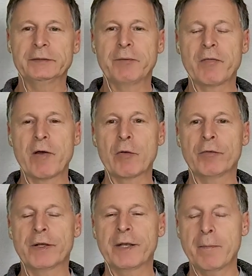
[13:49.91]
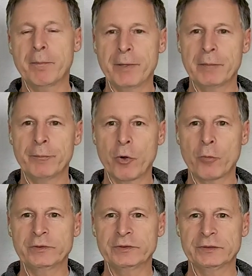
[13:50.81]
but one of the campaign
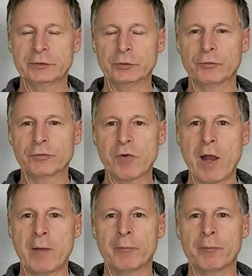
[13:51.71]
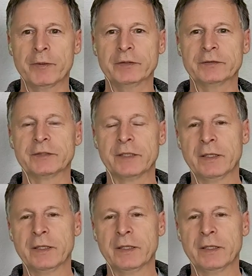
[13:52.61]
promises of Trump is